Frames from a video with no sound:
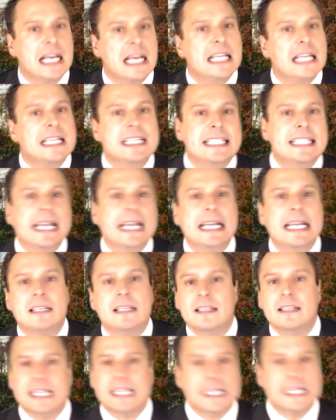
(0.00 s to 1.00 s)
The
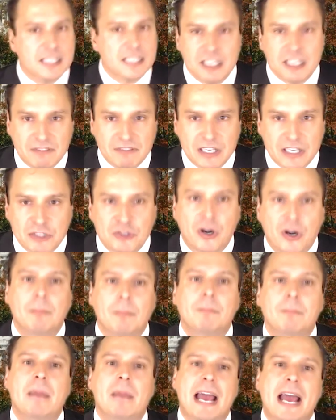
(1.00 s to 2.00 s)
Senate didn't convict Trump
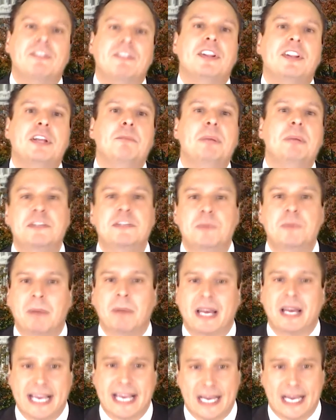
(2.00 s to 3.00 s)
after the impeachment
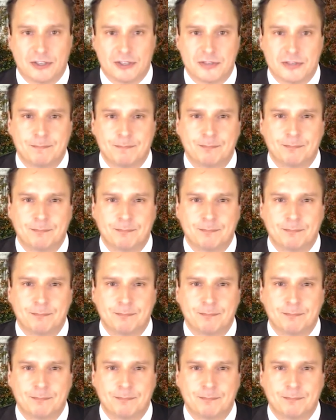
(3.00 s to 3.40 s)
by the House.